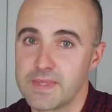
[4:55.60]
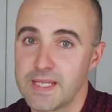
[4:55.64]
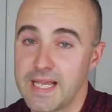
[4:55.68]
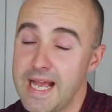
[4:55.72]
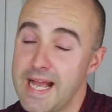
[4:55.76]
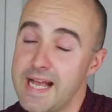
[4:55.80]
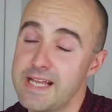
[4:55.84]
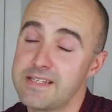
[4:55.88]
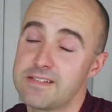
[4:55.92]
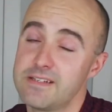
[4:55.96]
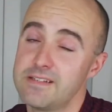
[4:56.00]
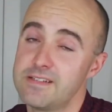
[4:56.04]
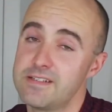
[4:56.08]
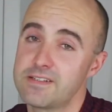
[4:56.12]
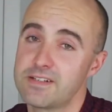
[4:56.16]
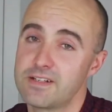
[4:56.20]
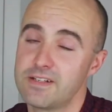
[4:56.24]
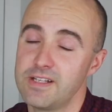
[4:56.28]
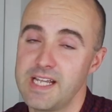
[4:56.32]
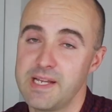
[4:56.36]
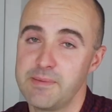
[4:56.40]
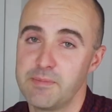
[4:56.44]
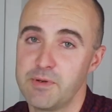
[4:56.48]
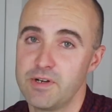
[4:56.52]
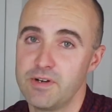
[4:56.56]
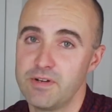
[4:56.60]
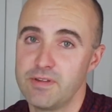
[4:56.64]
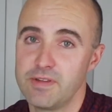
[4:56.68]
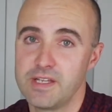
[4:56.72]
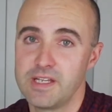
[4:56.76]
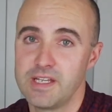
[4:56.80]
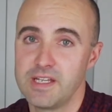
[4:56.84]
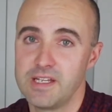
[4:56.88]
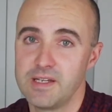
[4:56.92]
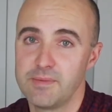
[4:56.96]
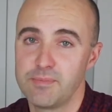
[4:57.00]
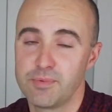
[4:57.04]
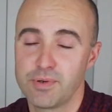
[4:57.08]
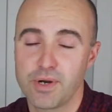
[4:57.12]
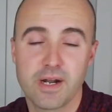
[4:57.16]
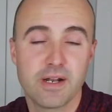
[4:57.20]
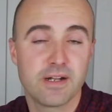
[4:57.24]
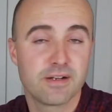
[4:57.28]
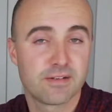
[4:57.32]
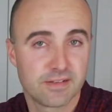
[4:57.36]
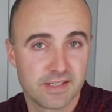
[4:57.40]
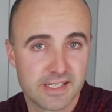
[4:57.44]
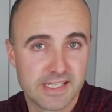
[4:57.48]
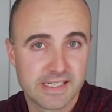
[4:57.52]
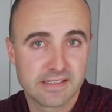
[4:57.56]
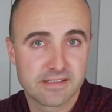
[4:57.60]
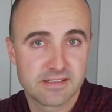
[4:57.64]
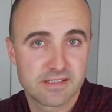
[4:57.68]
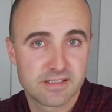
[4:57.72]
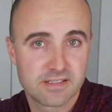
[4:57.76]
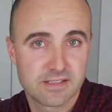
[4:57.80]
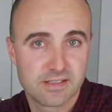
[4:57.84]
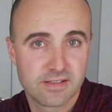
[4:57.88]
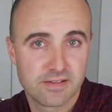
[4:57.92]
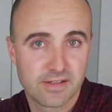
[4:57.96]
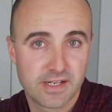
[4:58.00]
As a disclaimer, the product links